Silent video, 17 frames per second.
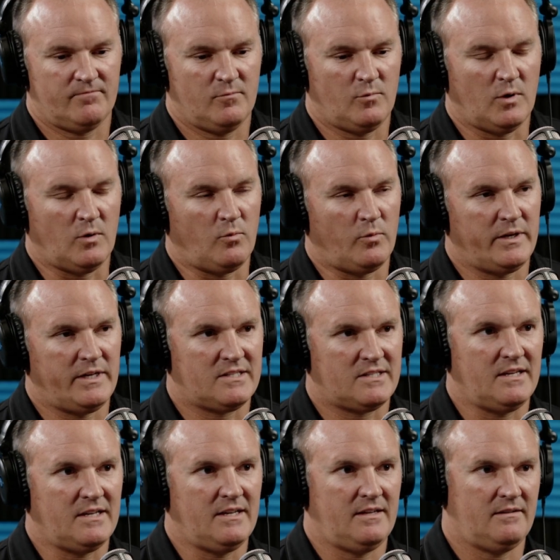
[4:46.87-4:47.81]
What we
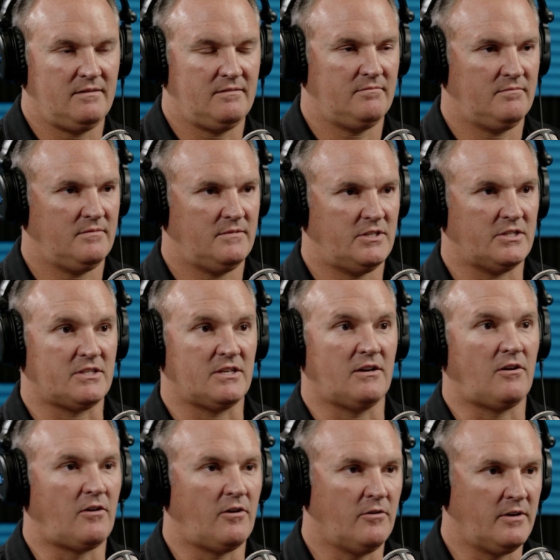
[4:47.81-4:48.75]
see just
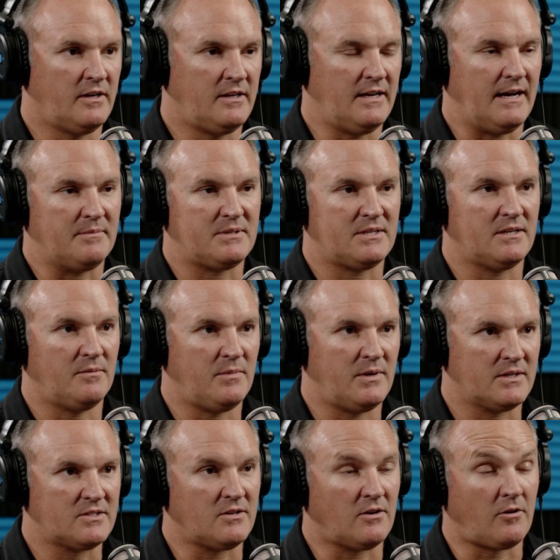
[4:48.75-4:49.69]
in our own adoption
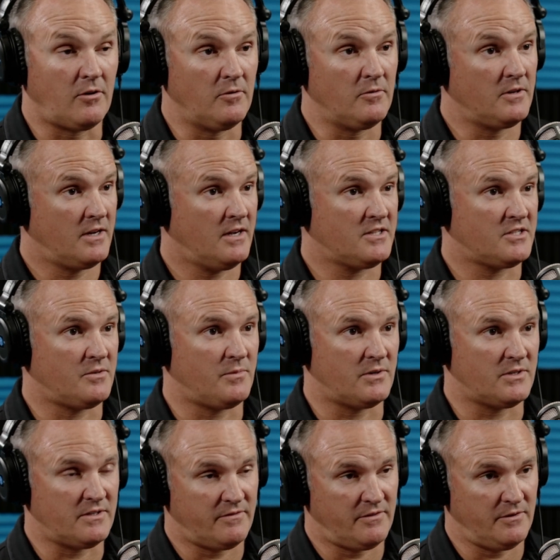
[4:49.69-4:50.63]
amongst our own
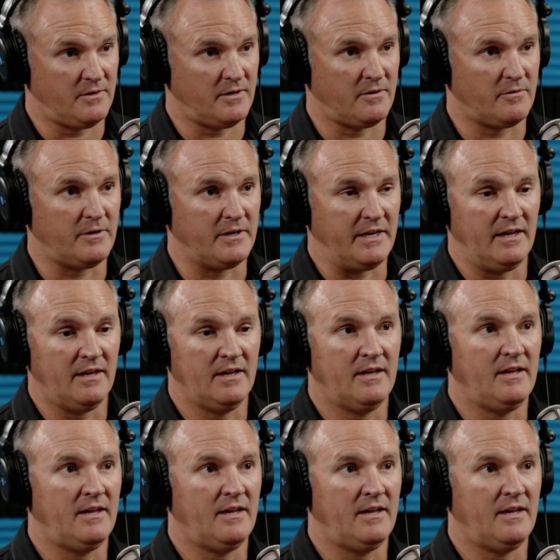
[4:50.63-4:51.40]
customers, if you would agree,